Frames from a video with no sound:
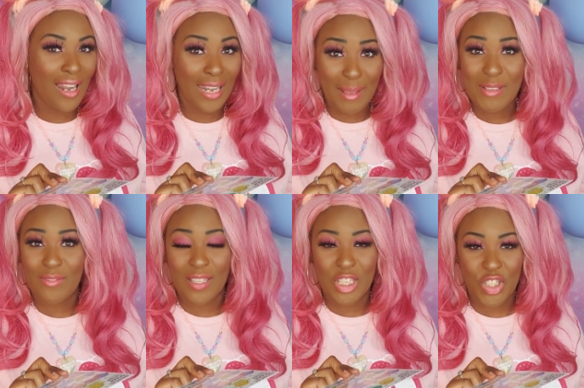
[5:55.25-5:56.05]
lives
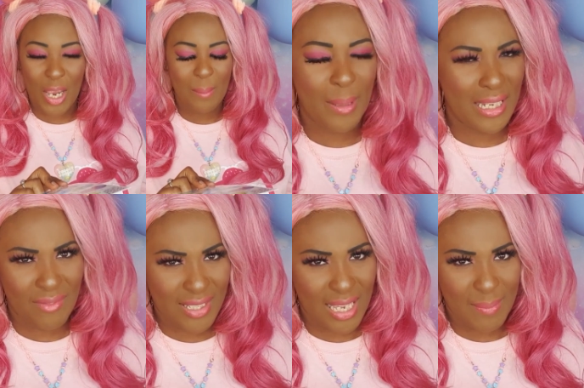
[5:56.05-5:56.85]
for the gym but
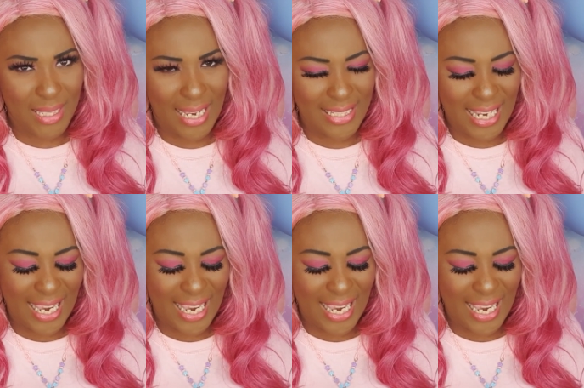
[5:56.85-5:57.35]
never skips leg